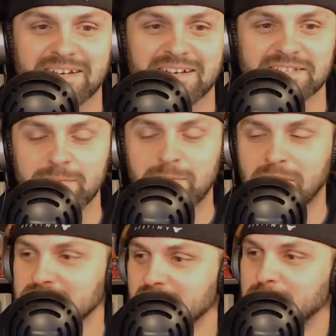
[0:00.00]
you better sell
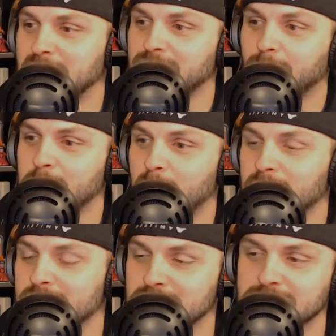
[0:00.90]
about 4 more of
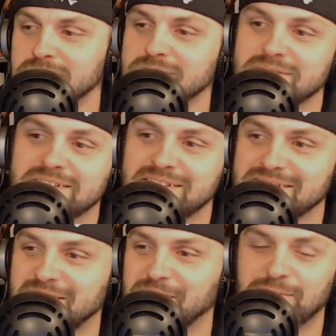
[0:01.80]
those to
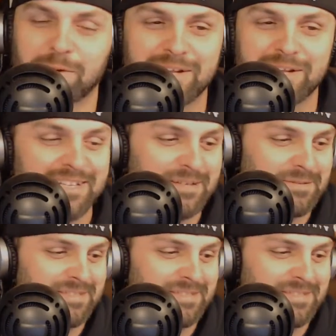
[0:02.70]
afford that Gibson.